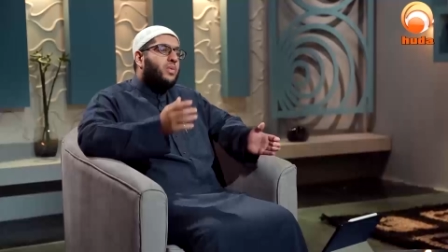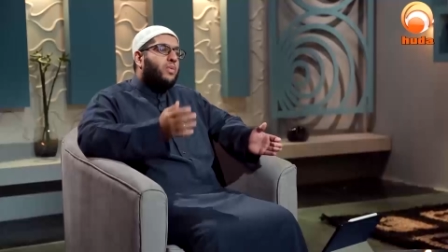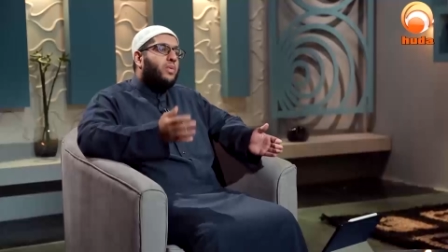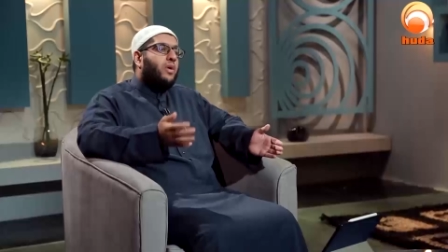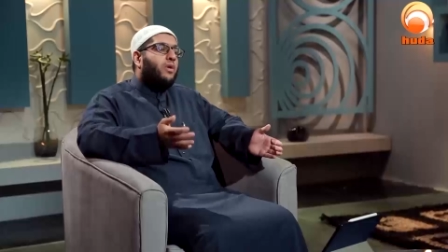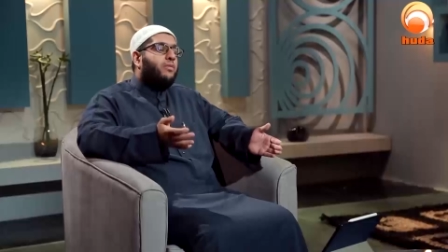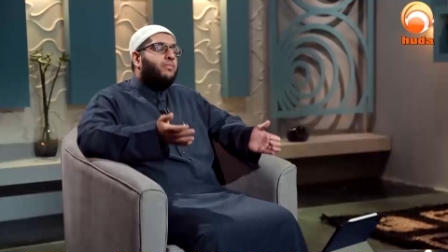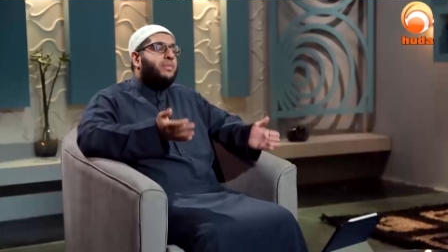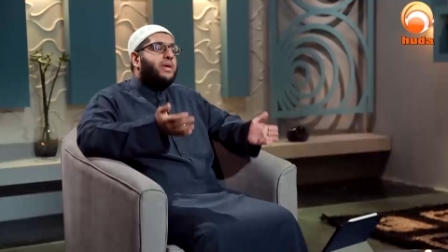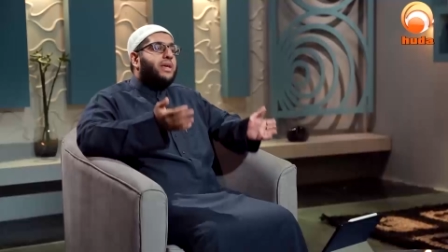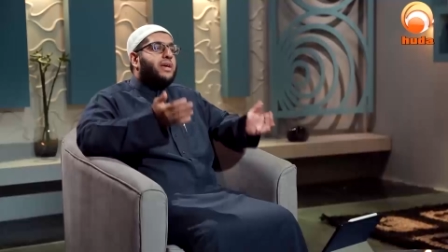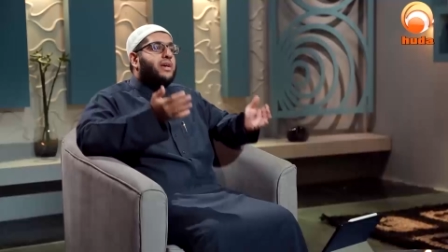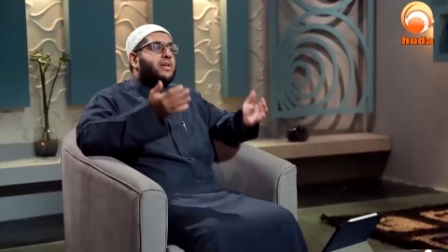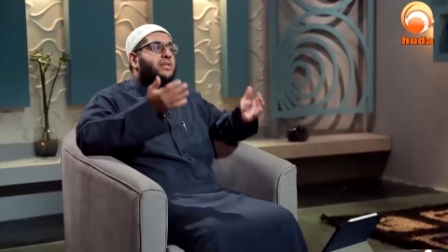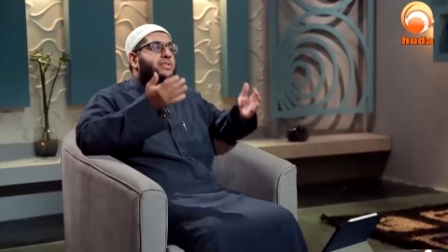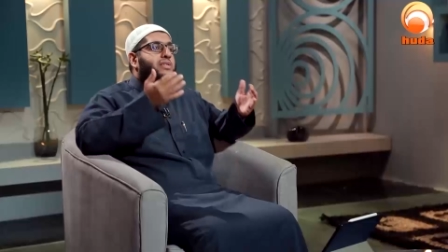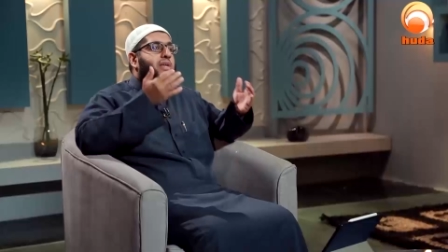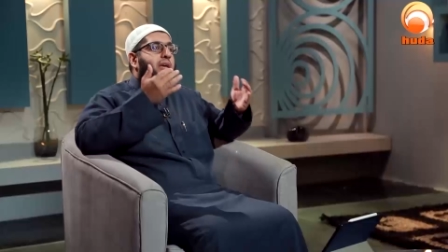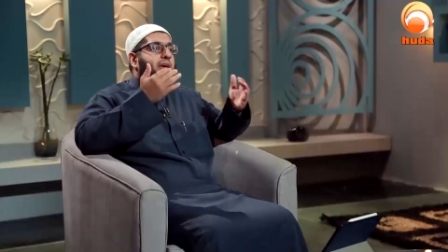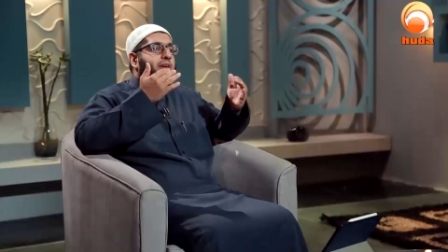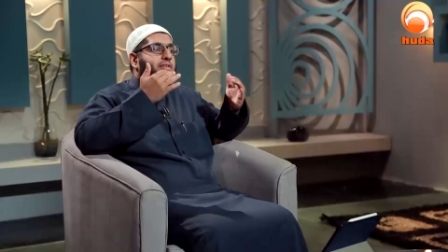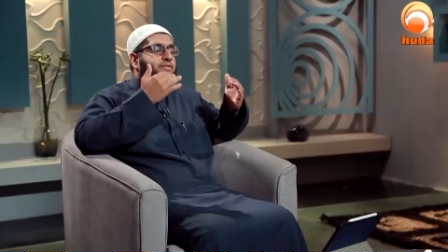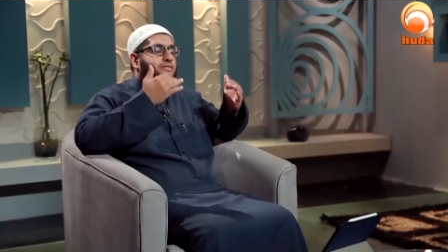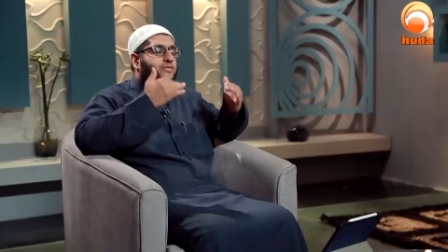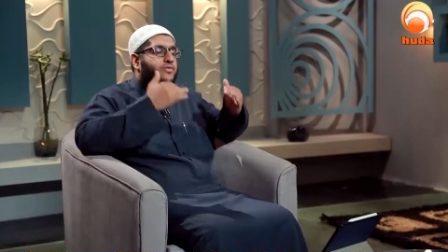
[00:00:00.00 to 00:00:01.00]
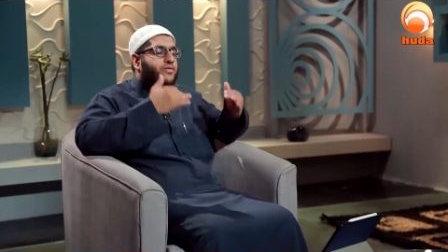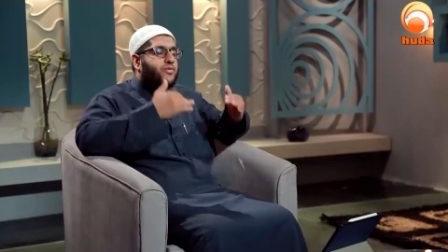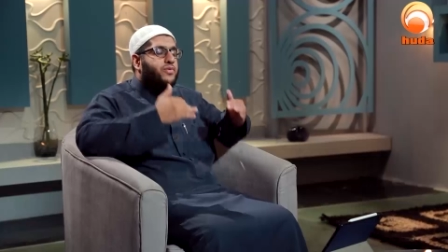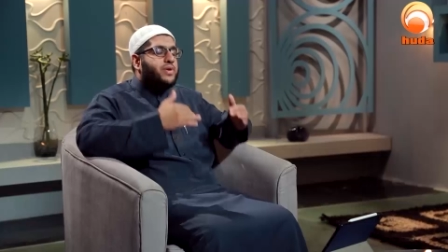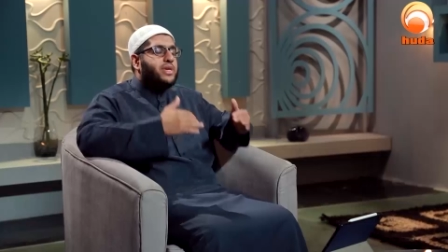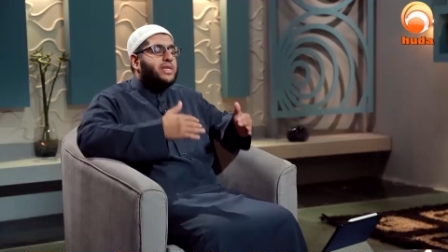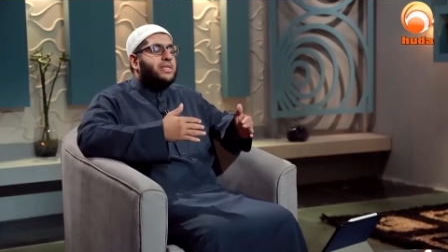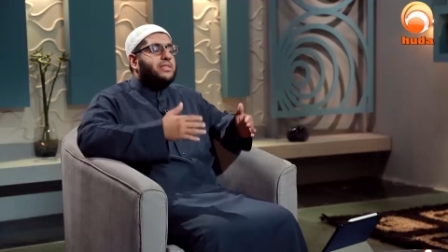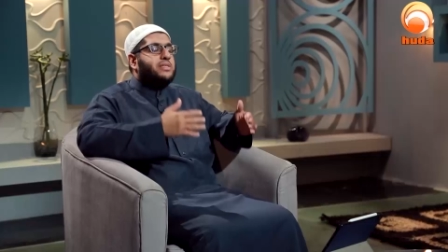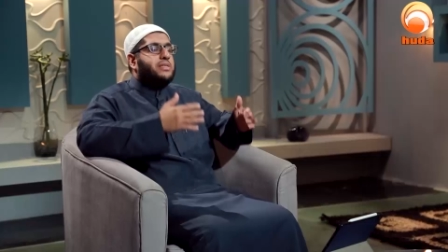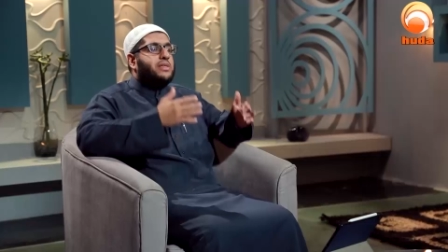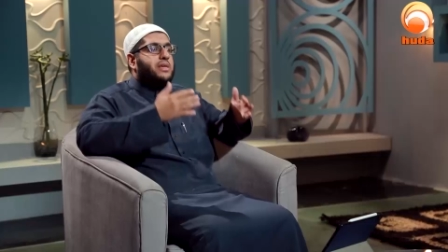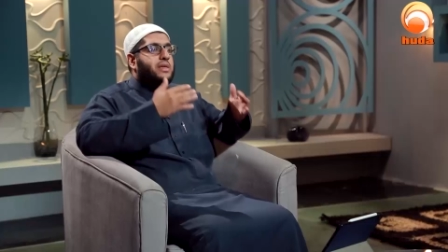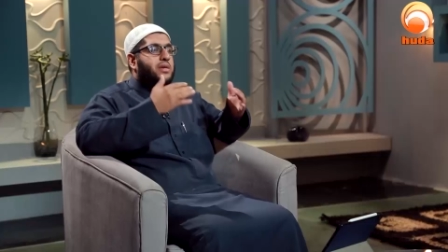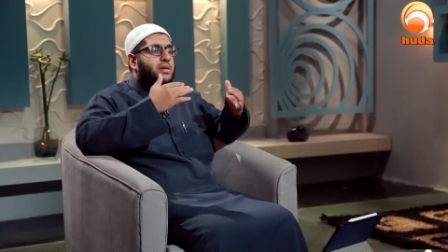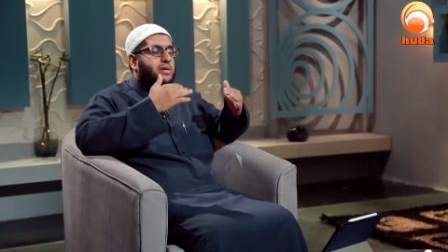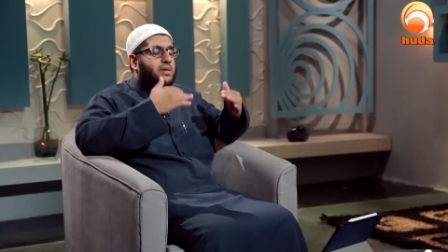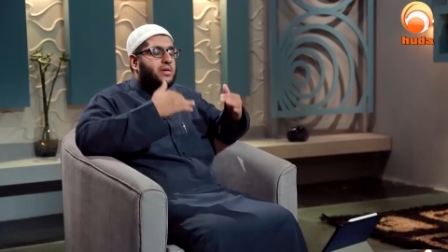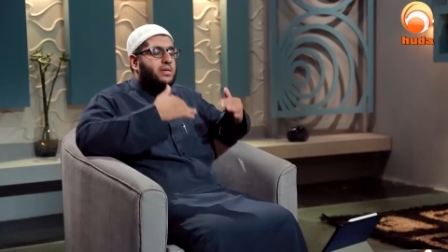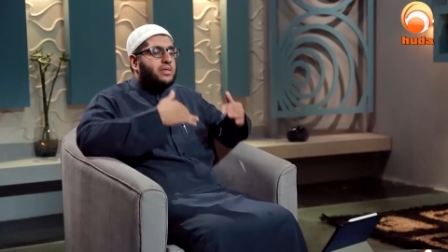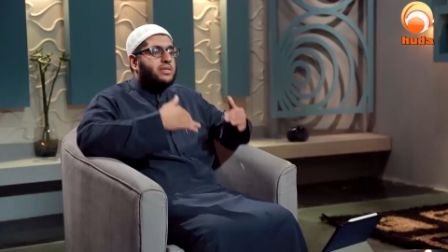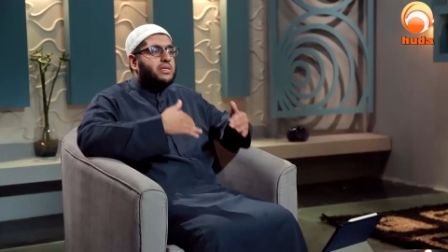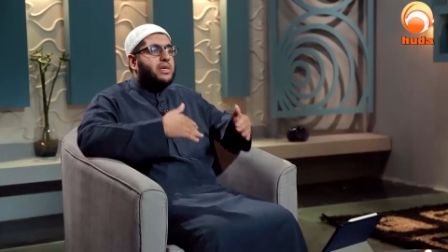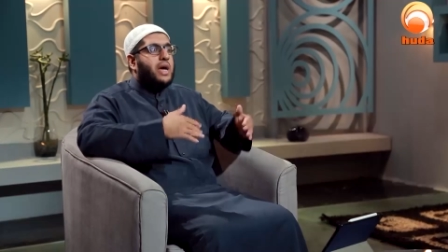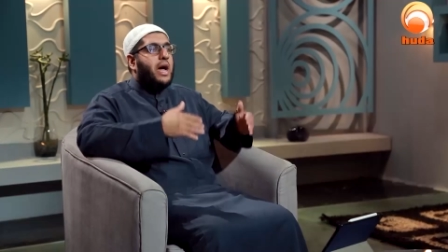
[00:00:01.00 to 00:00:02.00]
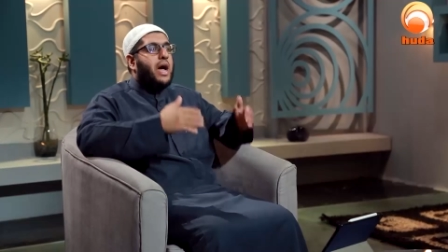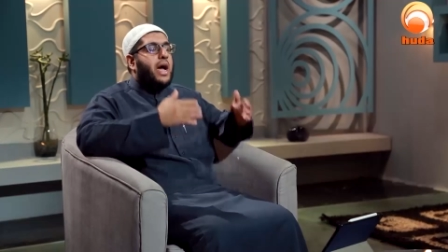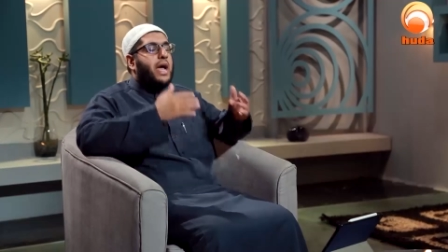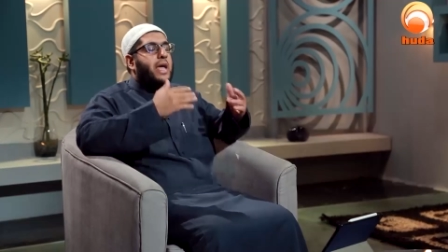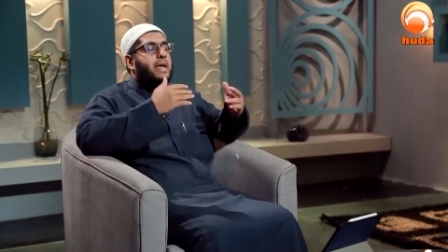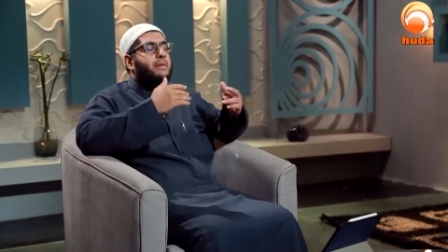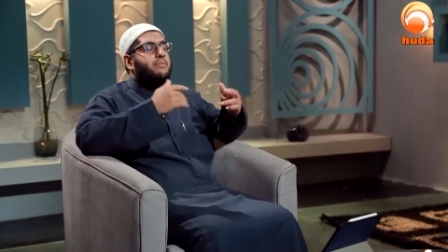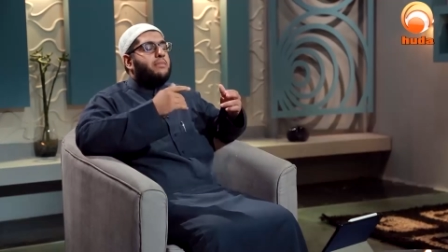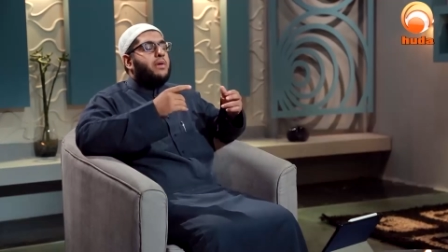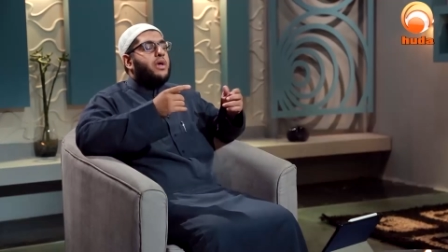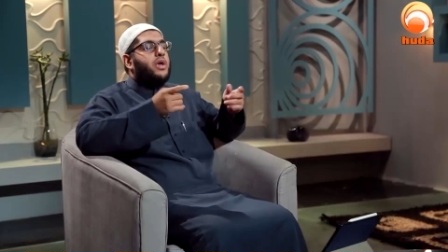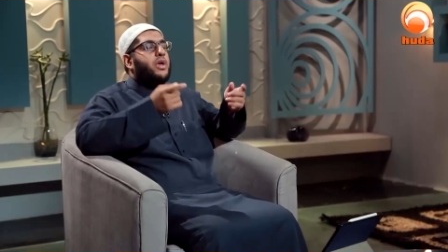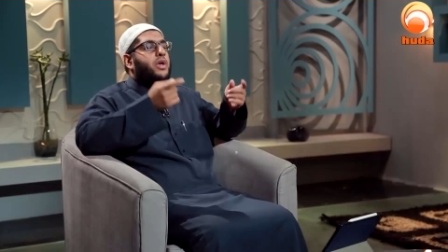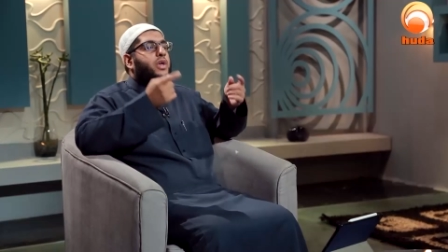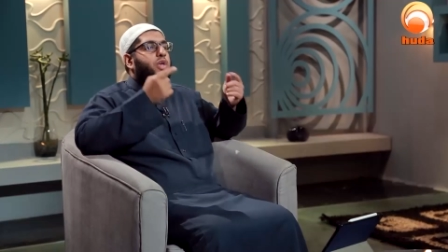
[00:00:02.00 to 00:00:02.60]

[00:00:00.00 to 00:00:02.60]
Well, because every single time